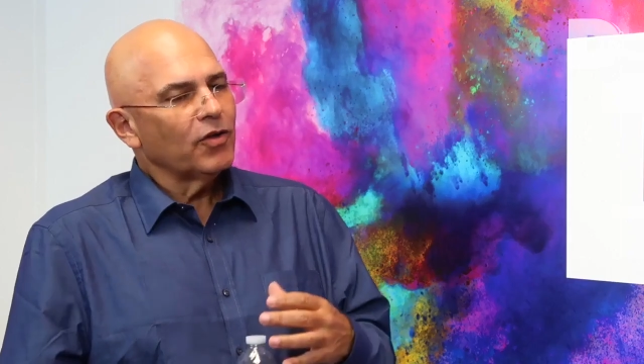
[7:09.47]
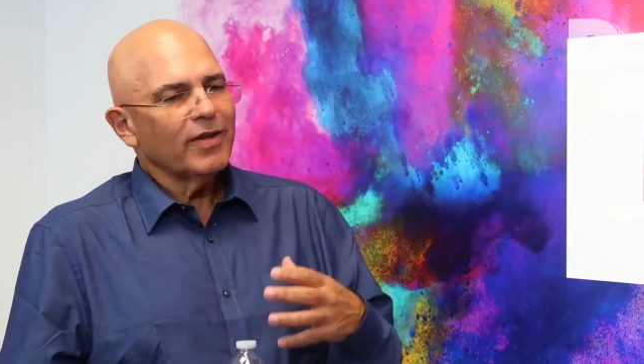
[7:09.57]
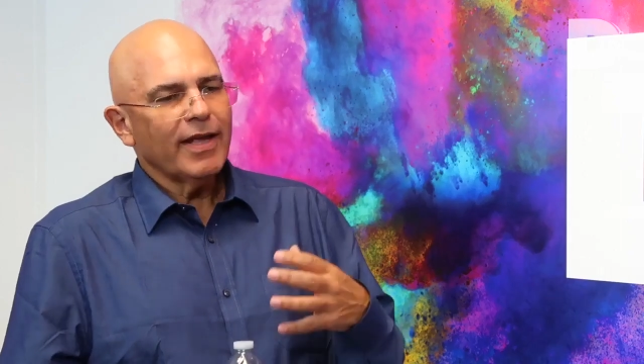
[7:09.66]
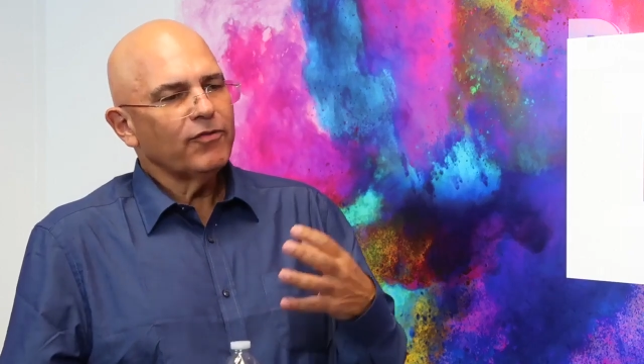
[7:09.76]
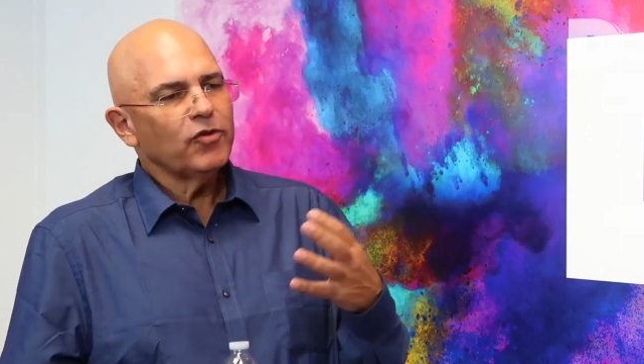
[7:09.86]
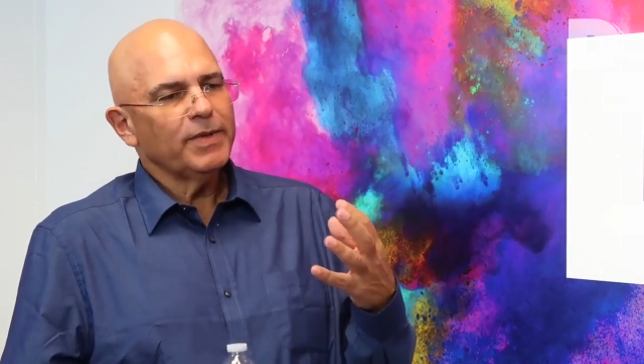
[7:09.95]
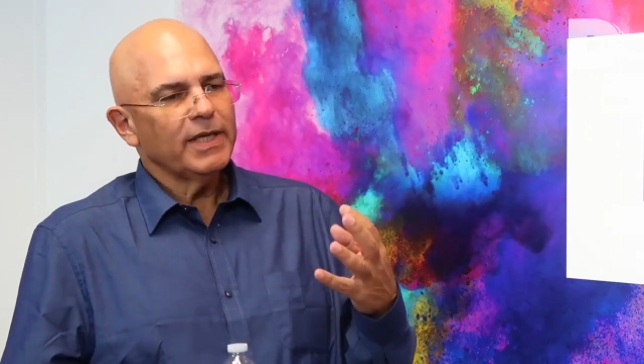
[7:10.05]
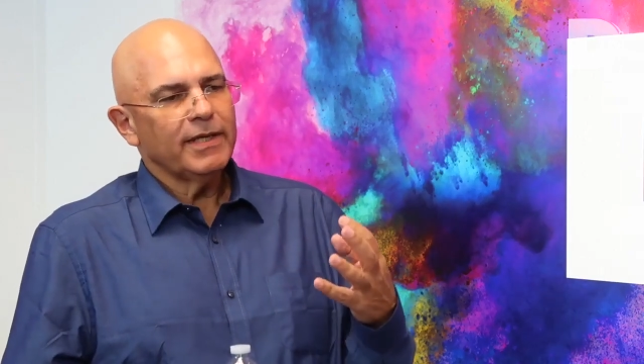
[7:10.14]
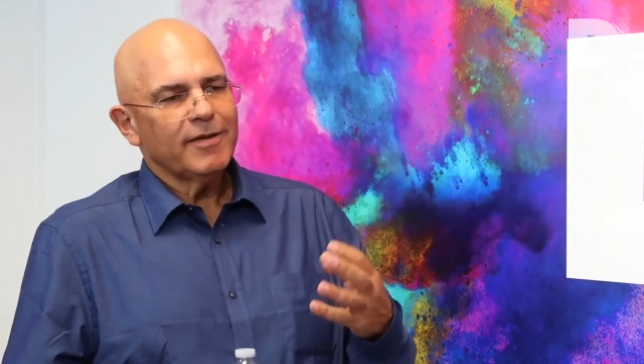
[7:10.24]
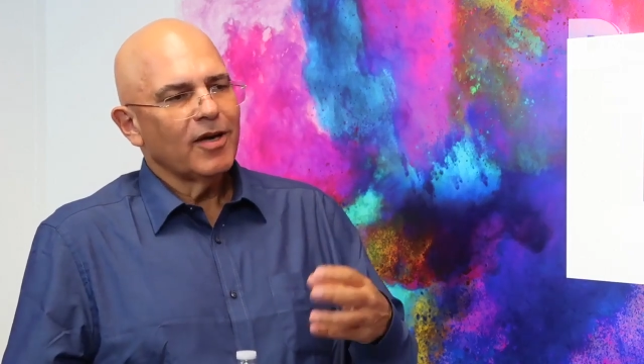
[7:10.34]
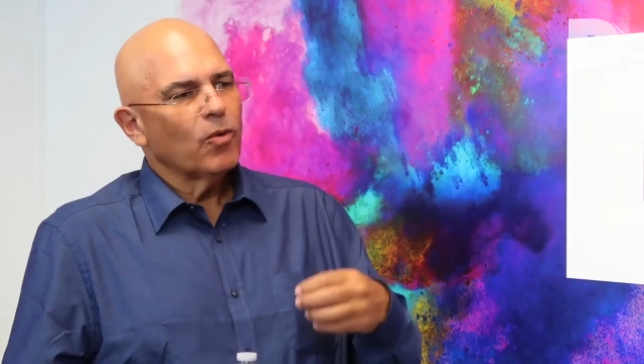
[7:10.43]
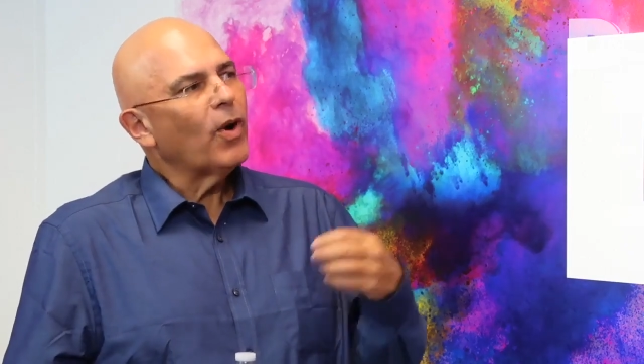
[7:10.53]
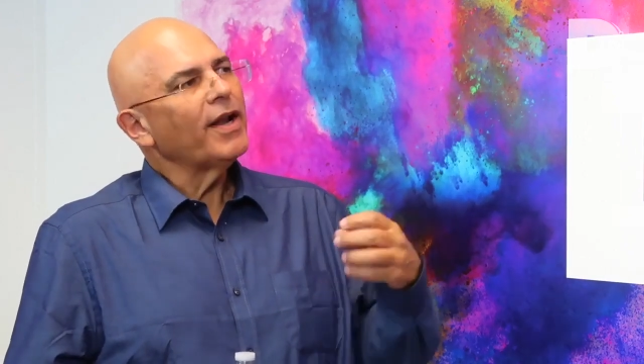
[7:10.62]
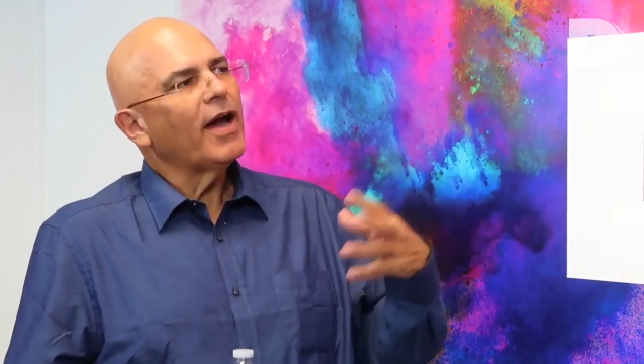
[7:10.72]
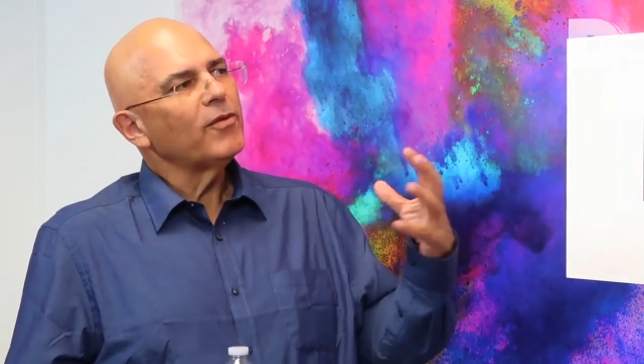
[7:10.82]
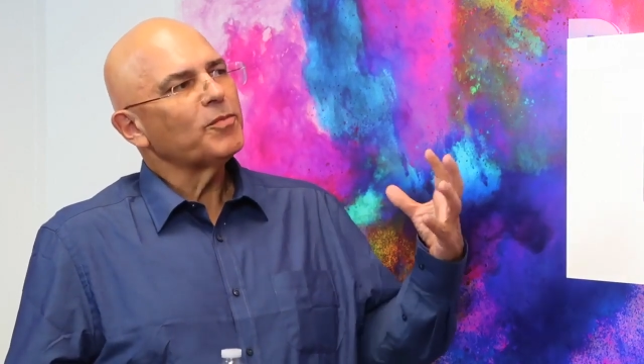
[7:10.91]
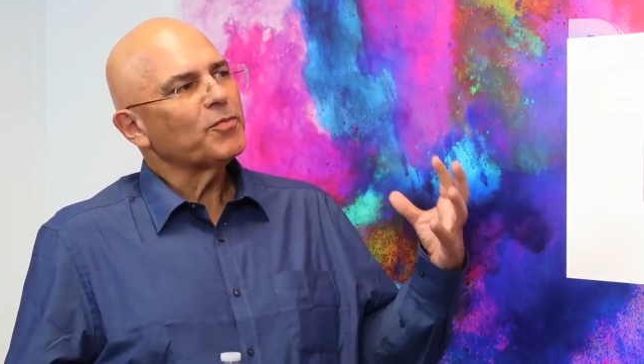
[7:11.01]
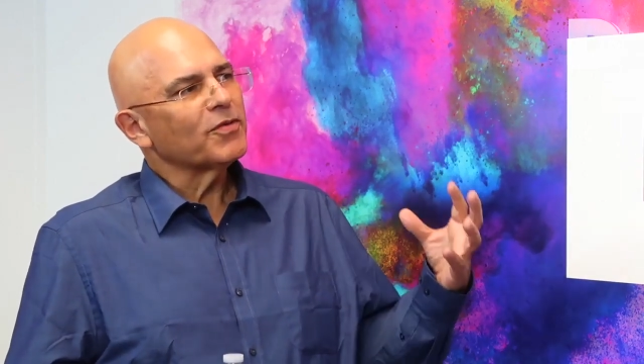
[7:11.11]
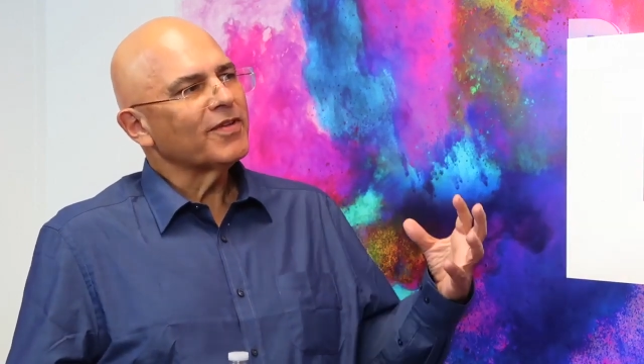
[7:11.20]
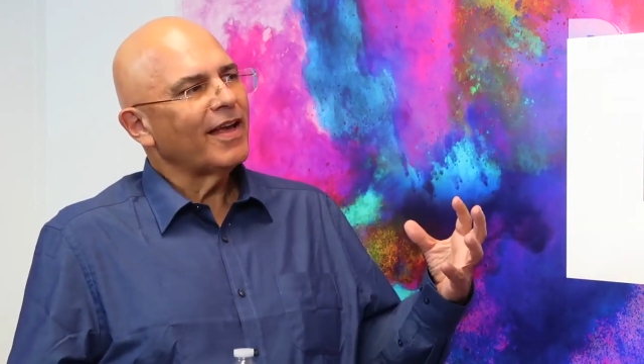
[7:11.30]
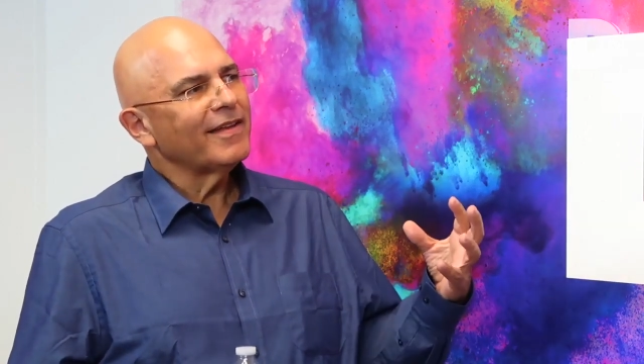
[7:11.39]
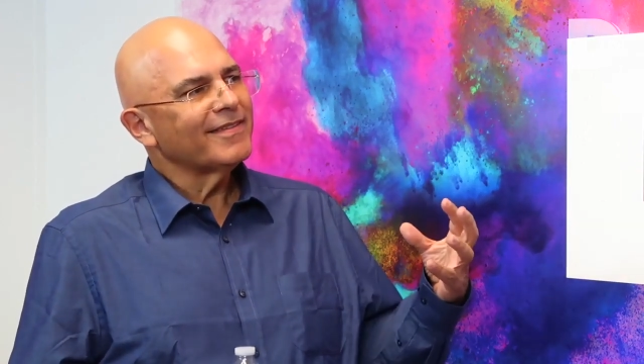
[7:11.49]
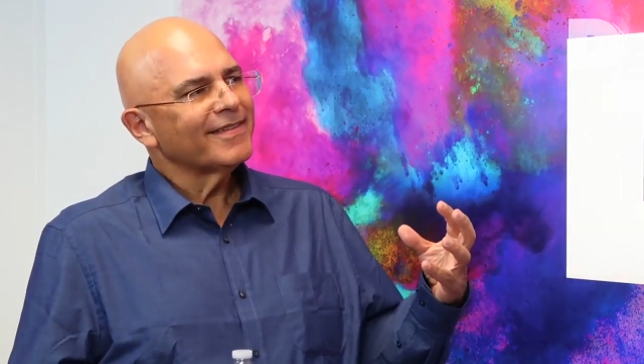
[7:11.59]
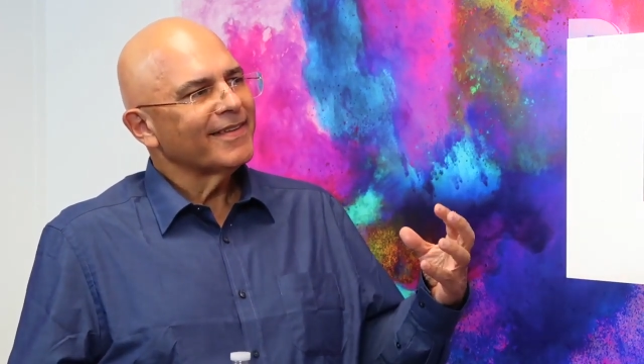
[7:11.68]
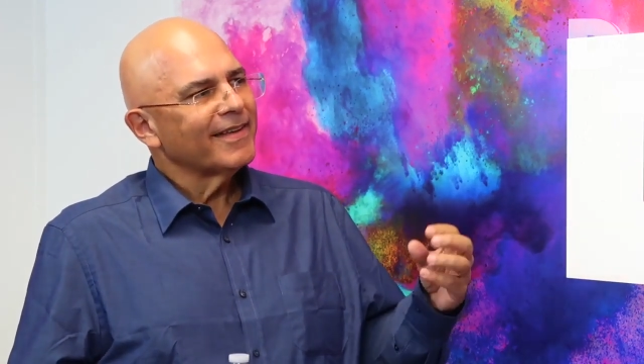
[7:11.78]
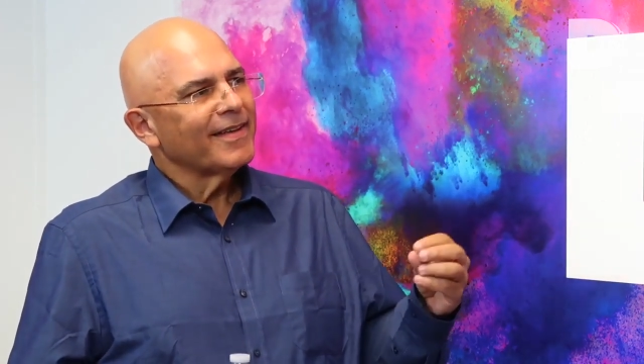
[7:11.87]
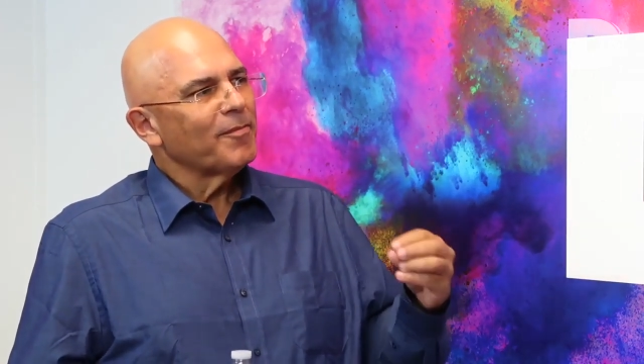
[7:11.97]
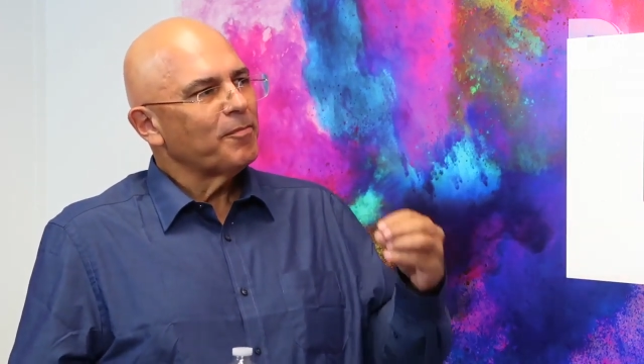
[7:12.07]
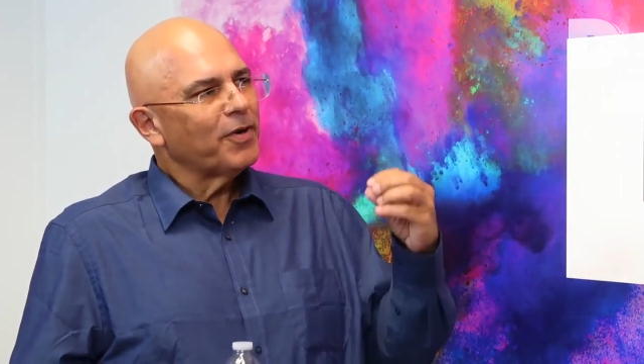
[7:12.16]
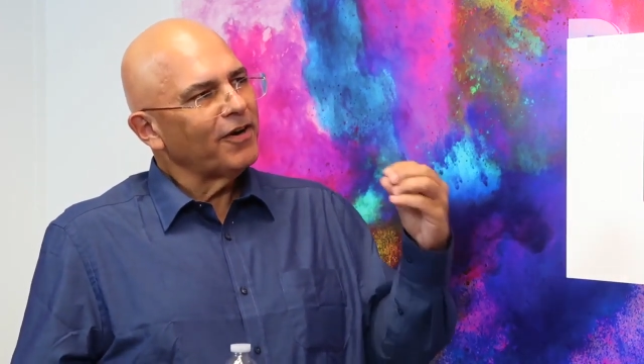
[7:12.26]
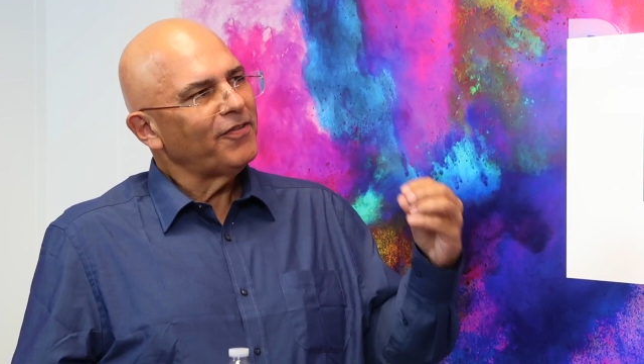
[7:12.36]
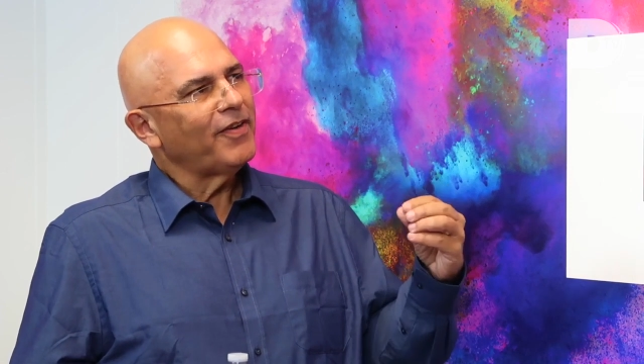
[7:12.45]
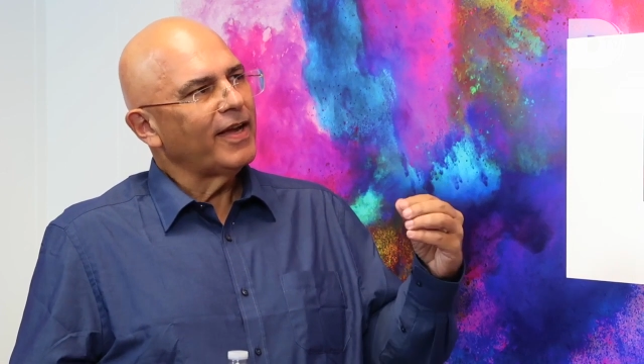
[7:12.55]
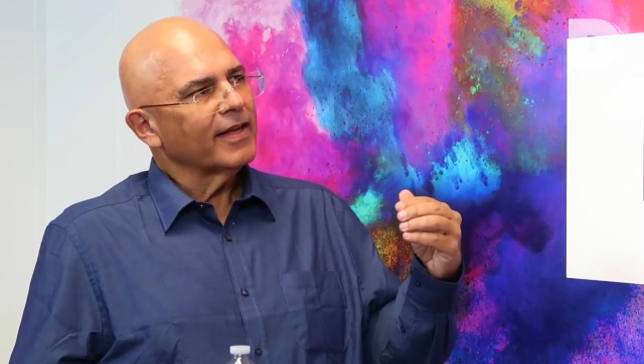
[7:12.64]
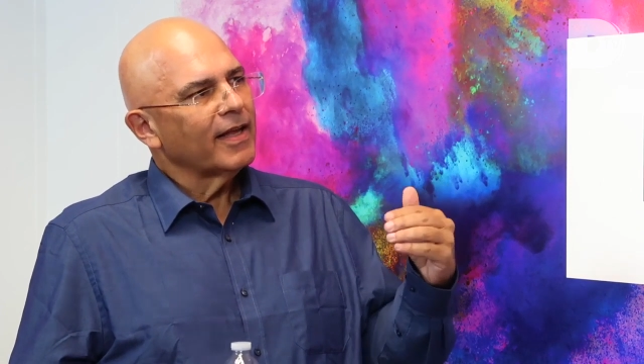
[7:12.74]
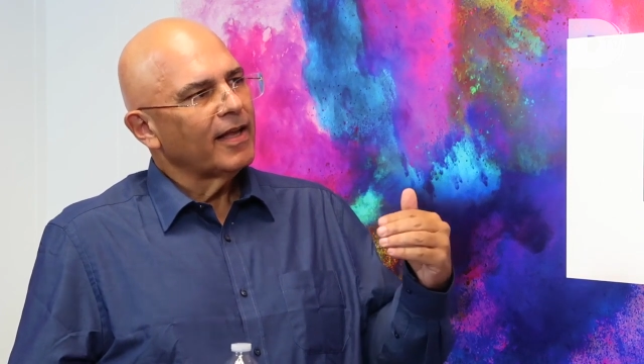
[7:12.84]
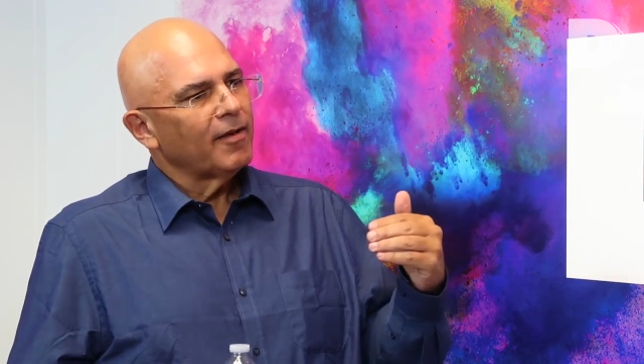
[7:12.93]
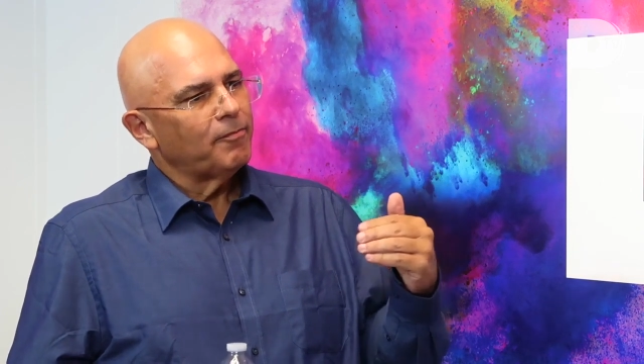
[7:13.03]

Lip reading: You don't have to be 100% perfect,